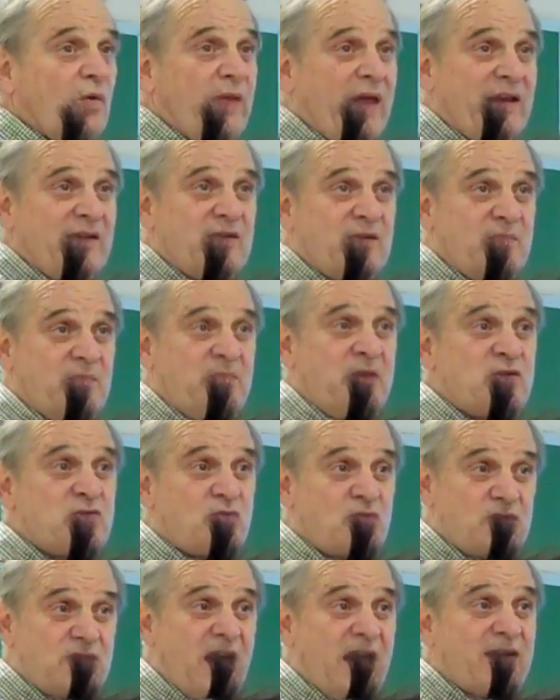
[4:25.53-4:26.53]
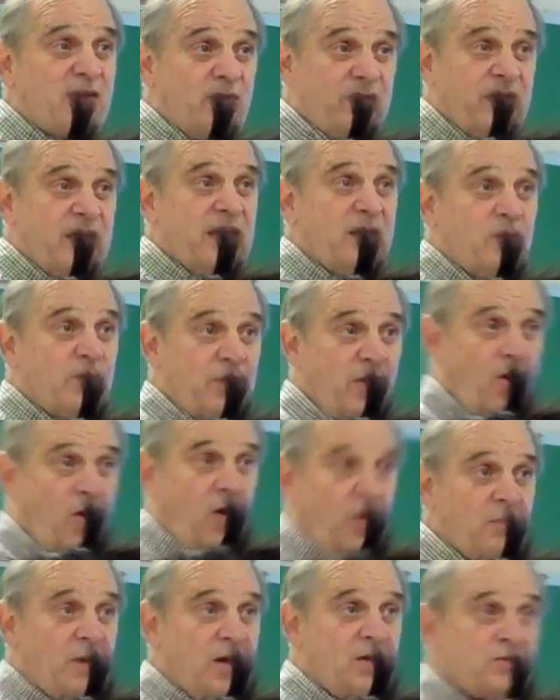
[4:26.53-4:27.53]
that menstrual cycle thing with the
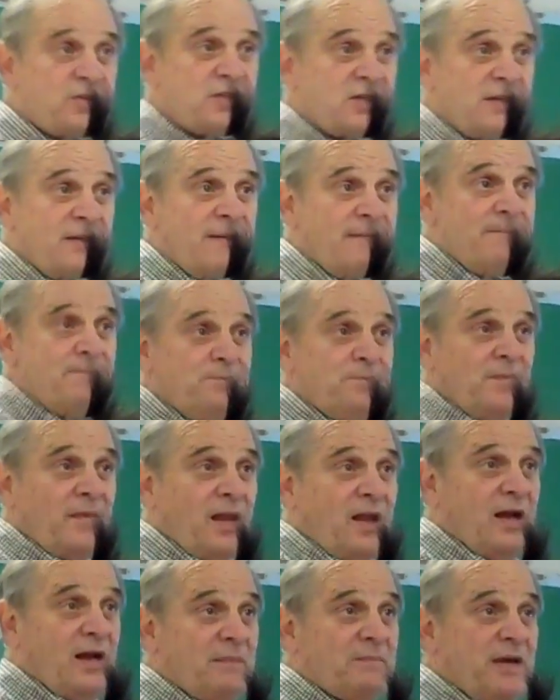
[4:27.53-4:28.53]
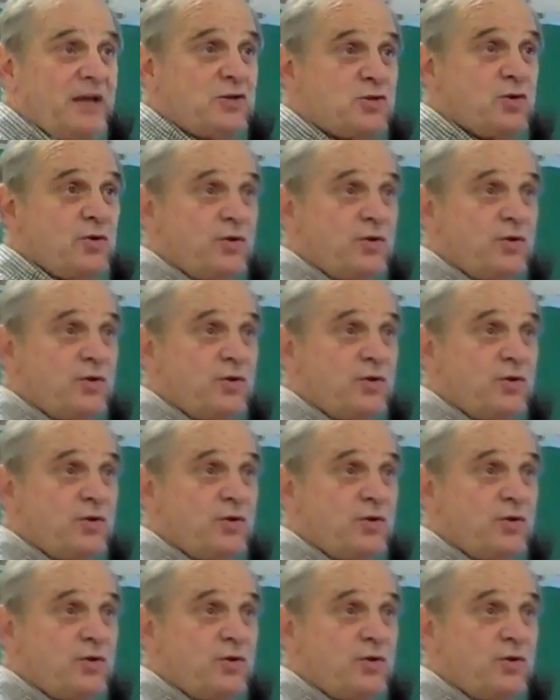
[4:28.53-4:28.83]
hormones. Make